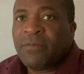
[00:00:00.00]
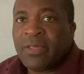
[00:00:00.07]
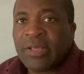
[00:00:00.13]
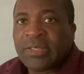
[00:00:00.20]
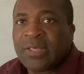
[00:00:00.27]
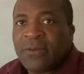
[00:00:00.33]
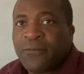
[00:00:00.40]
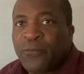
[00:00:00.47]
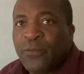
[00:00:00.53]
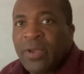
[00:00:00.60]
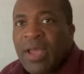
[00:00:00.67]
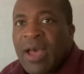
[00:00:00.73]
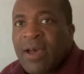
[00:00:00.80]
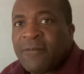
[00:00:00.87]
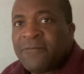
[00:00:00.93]
this if we
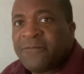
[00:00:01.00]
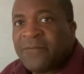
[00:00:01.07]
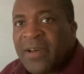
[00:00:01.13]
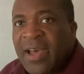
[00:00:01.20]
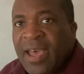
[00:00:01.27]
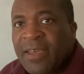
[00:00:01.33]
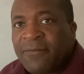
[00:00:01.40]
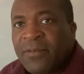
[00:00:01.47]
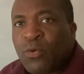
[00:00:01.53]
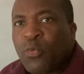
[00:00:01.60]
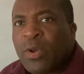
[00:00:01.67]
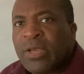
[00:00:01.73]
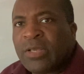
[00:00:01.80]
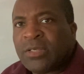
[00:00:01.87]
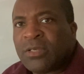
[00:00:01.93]
have 5
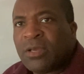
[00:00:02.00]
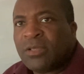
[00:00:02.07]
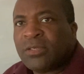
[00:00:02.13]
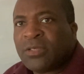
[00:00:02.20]
equations.